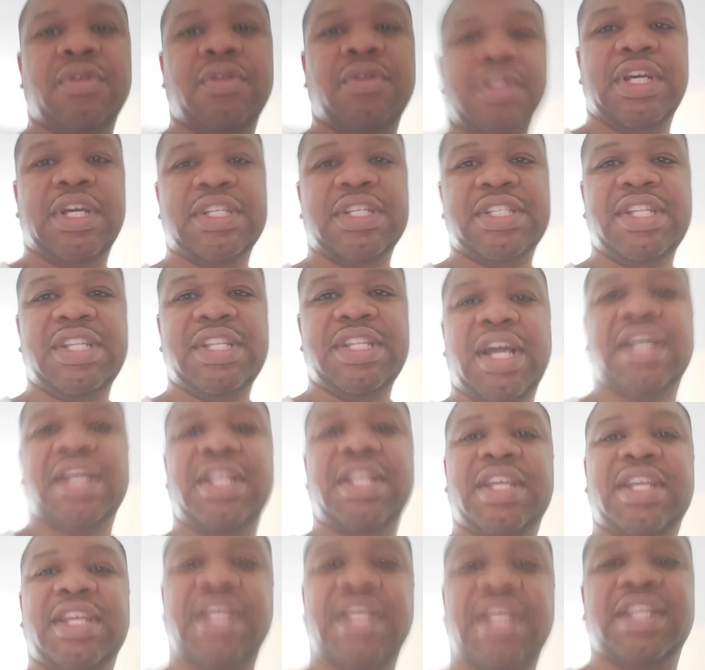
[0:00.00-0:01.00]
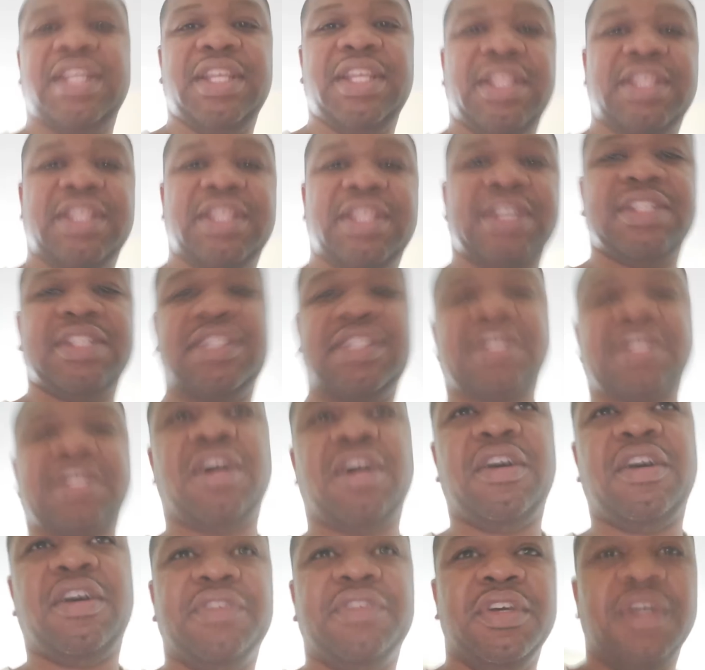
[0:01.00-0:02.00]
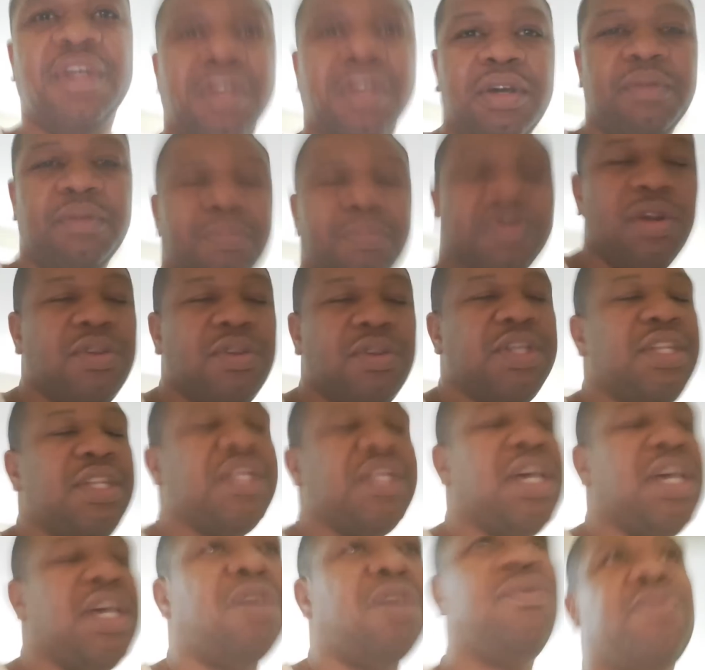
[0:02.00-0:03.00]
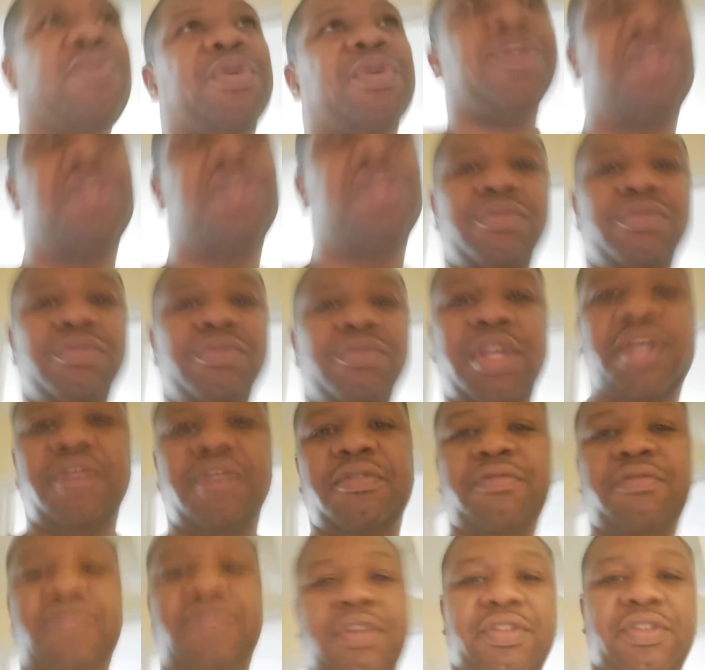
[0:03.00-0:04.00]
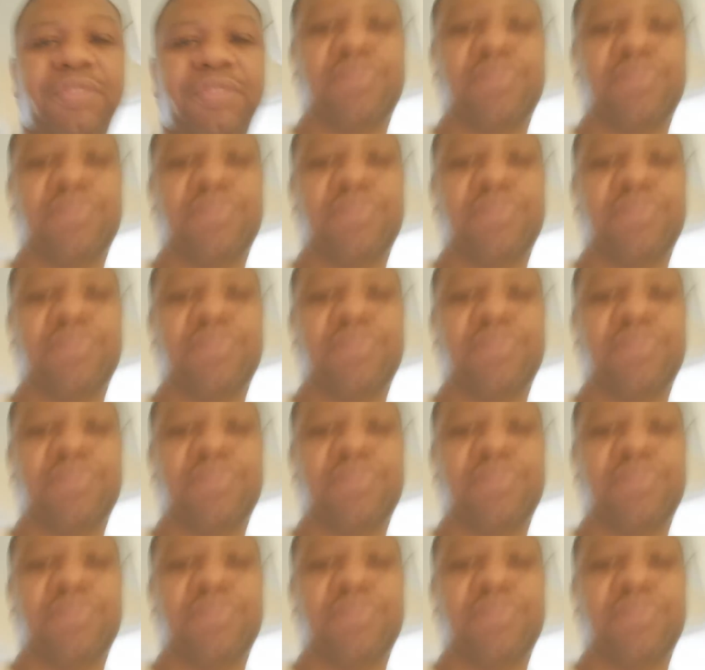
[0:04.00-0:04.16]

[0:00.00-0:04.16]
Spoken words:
That's not going to get anything solved. Burning down where you live is a